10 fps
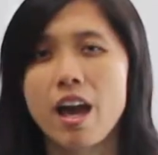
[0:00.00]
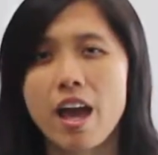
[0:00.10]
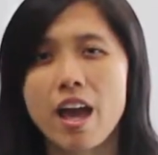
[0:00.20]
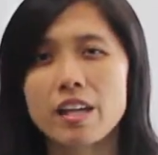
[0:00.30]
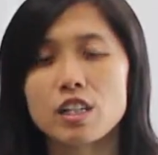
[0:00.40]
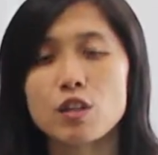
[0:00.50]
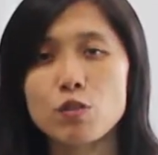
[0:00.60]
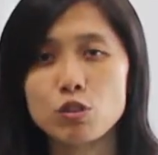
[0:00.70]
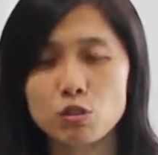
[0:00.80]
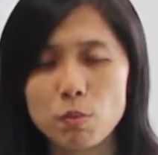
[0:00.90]
and if
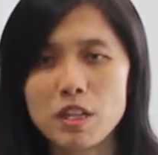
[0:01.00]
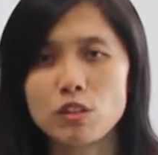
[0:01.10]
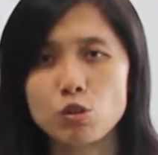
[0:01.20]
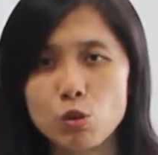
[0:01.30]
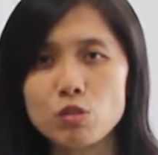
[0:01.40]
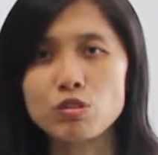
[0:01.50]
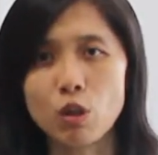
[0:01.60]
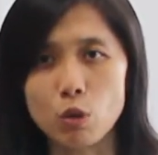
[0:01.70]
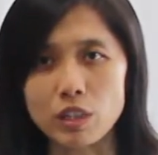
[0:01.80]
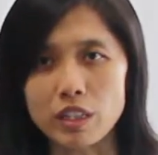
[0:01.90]
you speak too
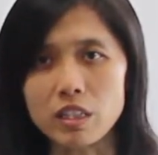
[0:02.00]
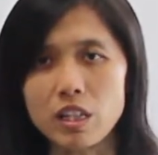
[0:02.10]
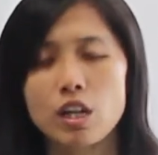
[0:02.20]
slowly,